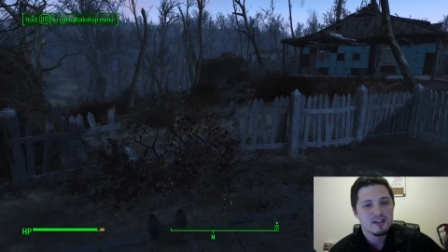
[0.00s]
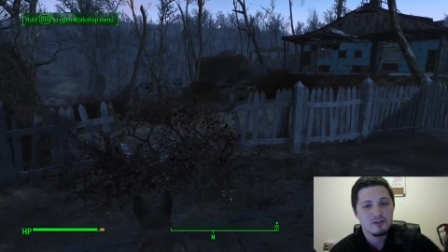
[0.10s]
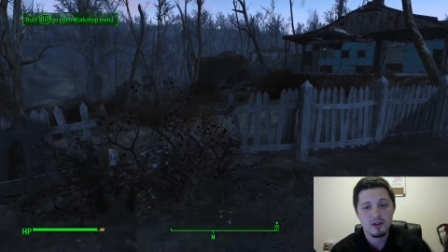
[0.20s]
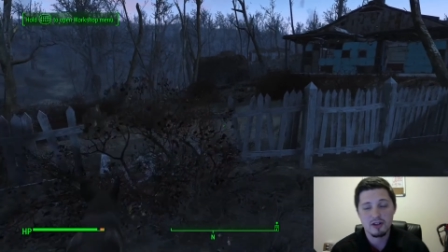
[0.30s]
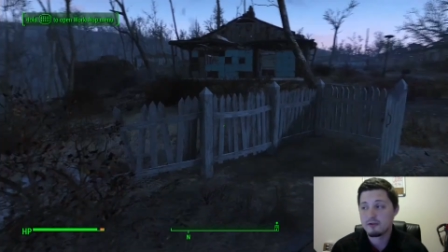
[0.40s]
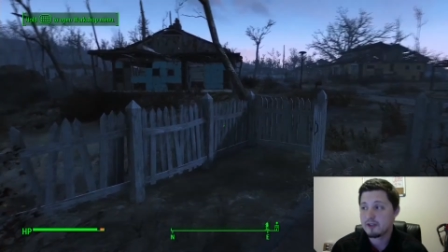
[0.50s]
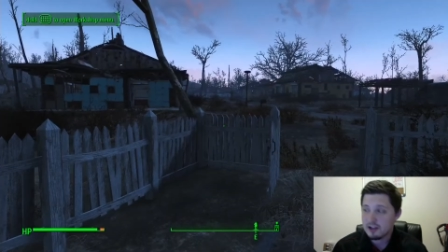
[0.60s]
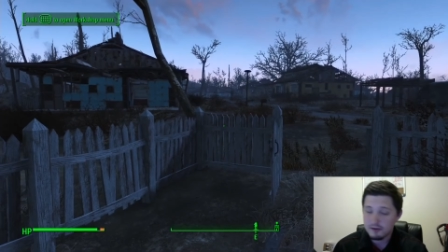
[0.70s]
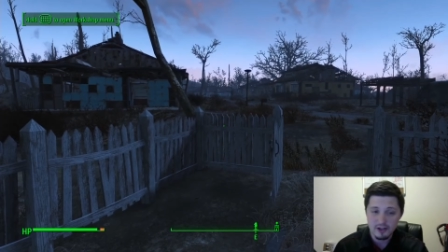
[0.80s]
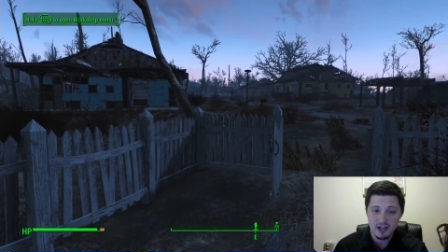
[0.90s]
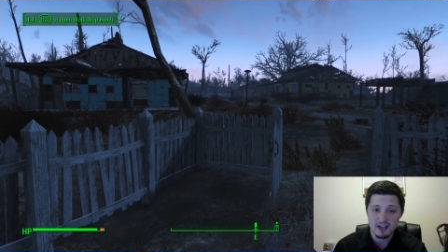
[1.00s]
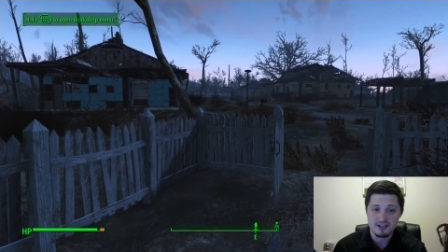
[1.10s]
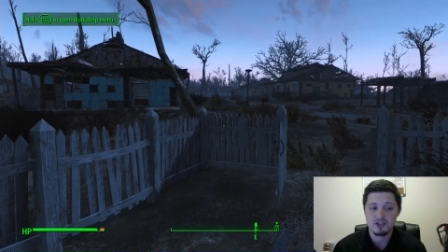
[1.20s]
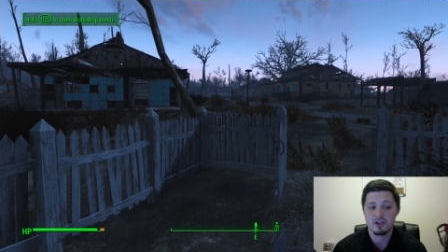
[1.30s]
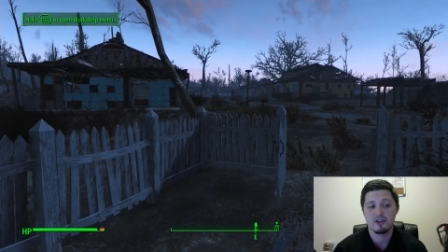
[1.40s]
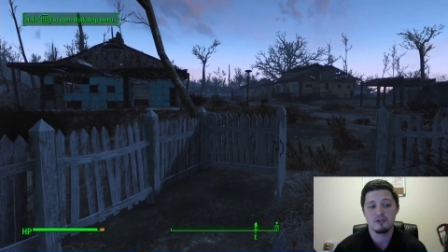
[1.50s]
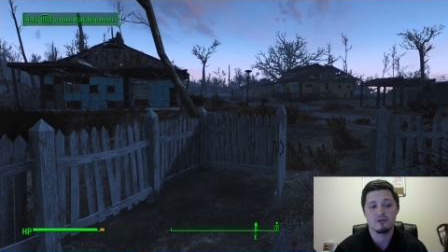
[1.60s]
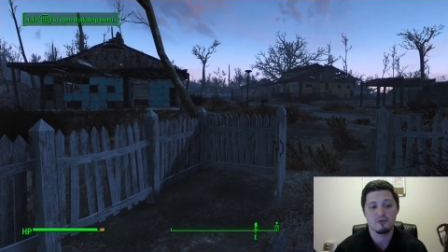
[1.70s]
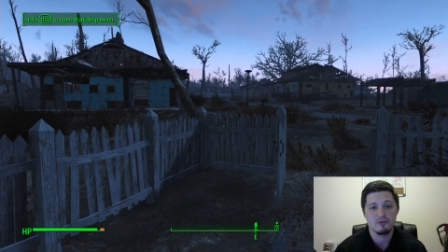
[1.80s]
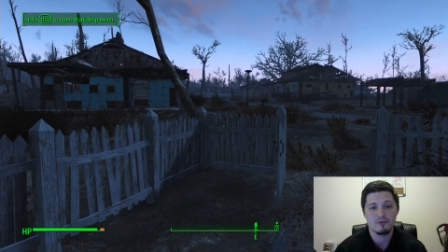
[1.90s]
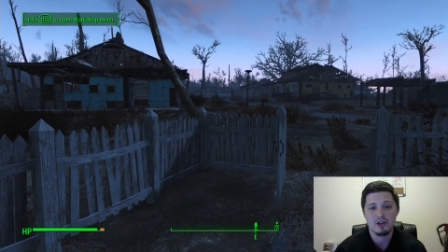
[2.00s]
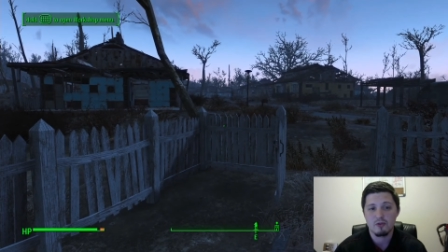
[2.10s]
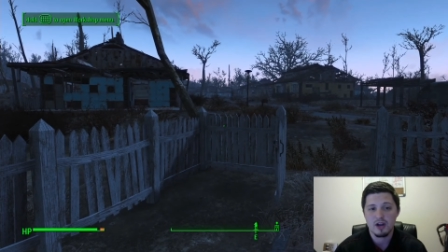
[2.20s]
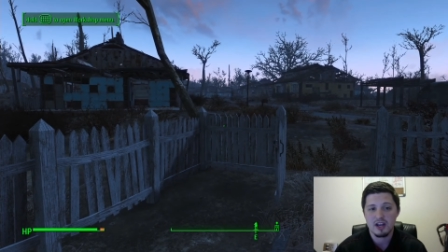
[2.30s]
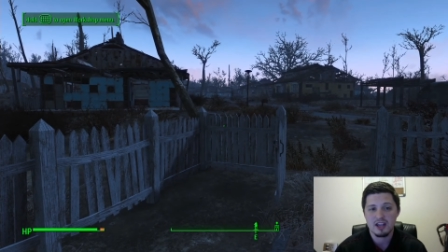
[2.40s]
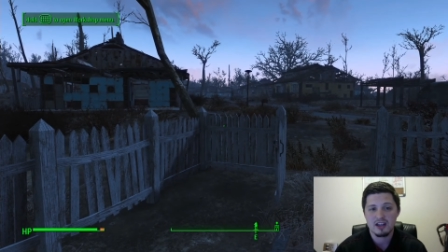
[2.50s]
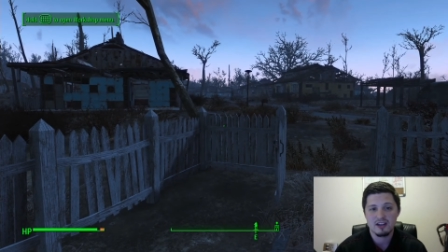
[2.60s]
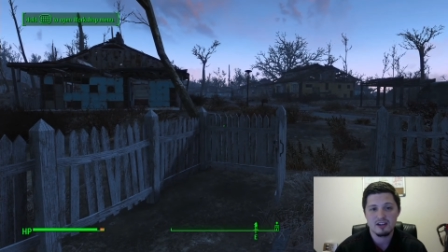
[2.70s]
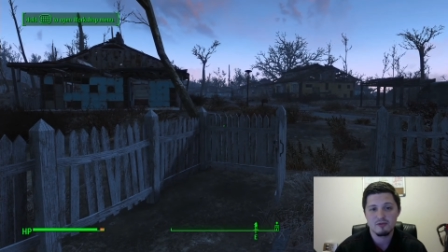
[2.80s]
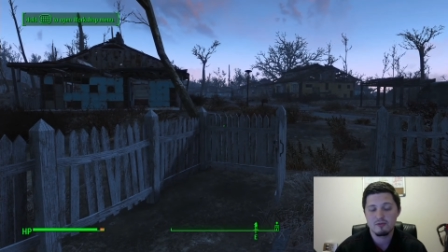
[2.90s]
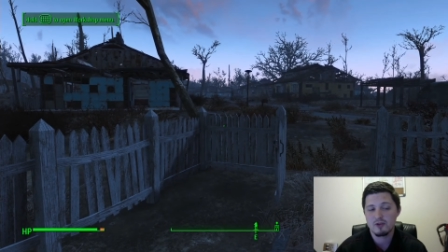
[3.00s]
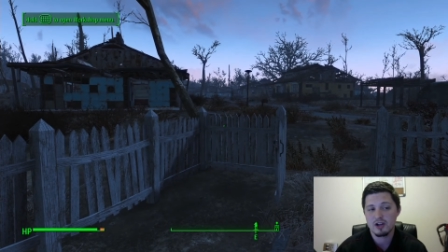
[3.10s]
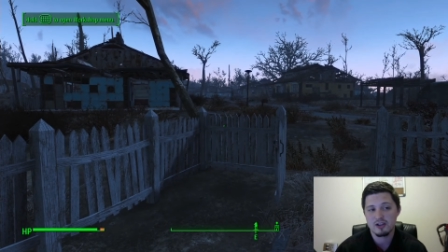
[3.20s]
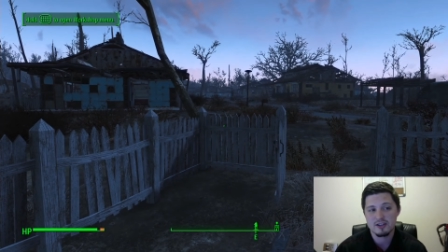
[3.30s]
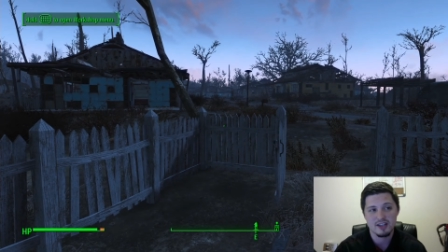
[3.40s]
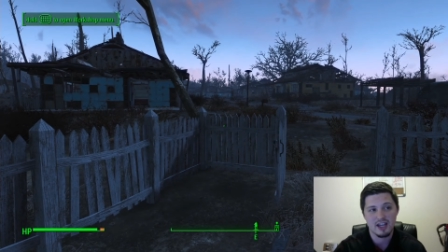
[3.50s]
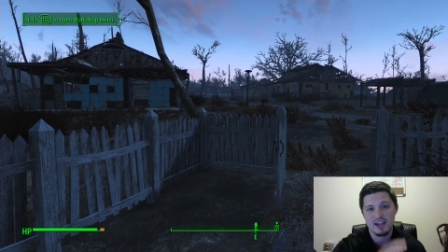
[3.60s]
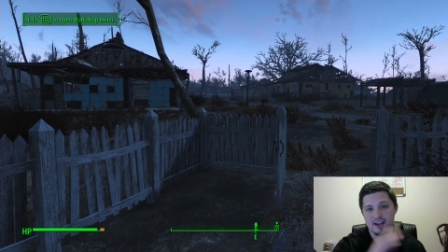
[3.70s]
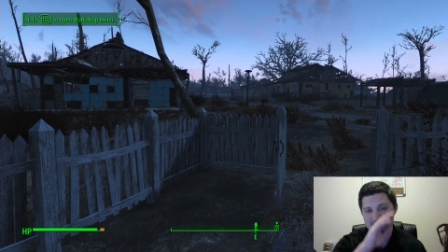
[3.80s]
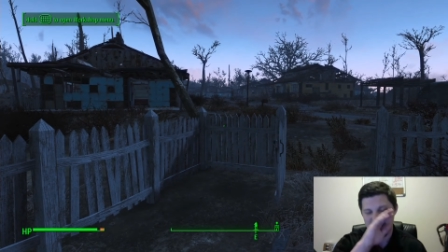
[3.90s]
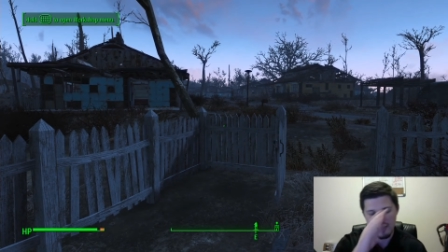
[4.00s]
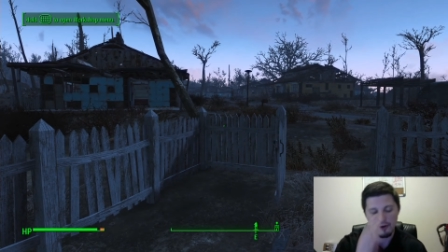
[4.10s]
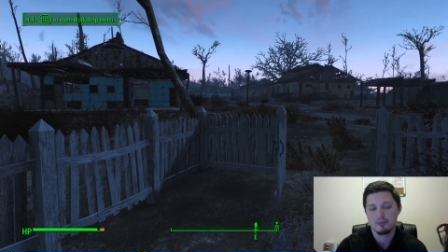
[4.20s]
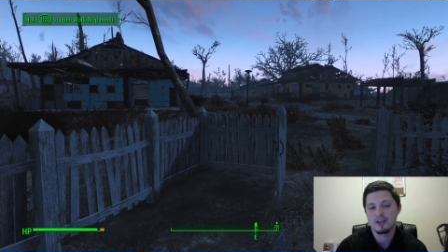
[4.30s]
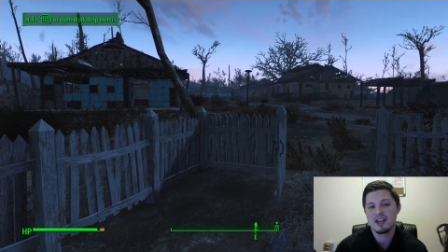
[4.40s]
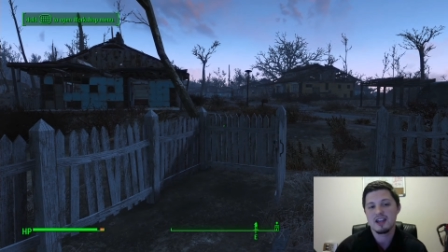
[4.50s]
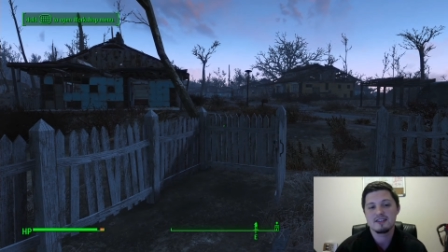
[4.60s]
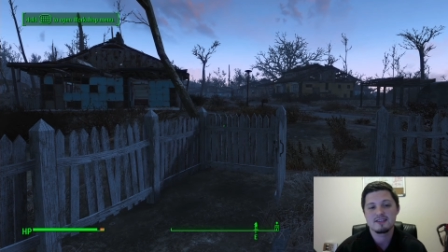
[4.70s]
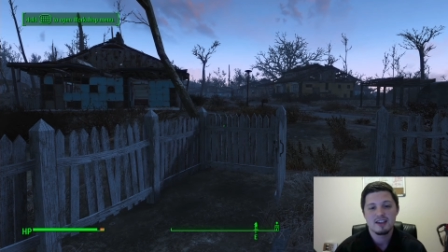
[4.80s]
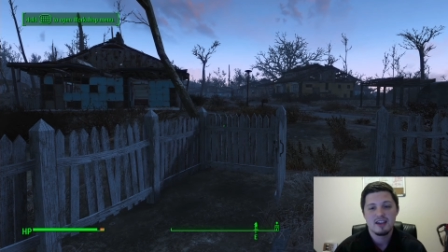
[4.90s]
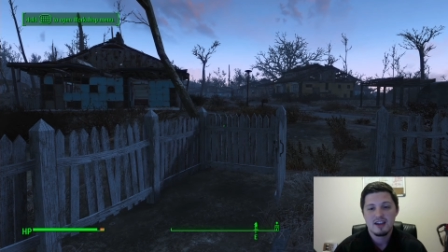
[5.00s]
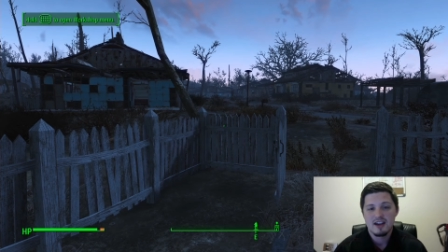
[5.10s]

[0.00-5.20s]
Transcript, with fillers: quick little video for you guys to show you, you know, what it looks like, how it plays.